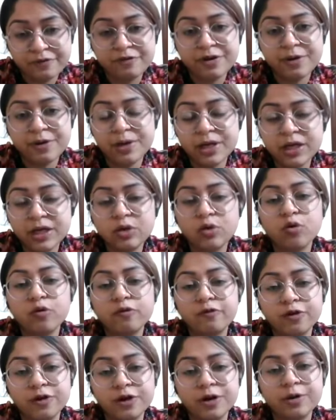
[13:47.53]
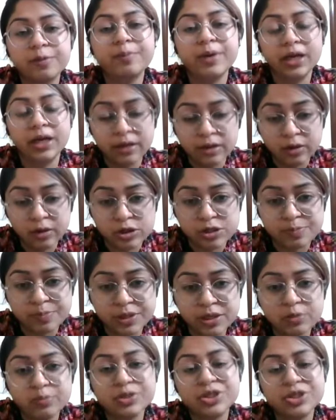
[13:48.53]
preferably go for a bigger
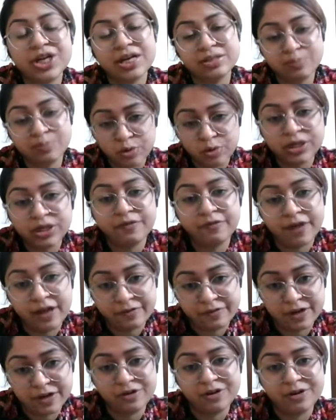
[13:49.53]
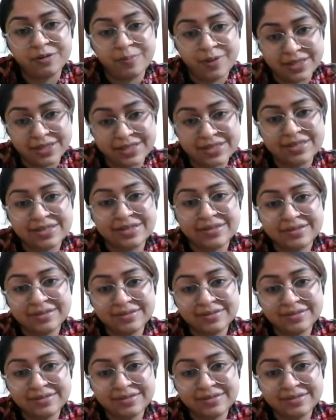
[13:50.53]
hospital which has more than 500 beds.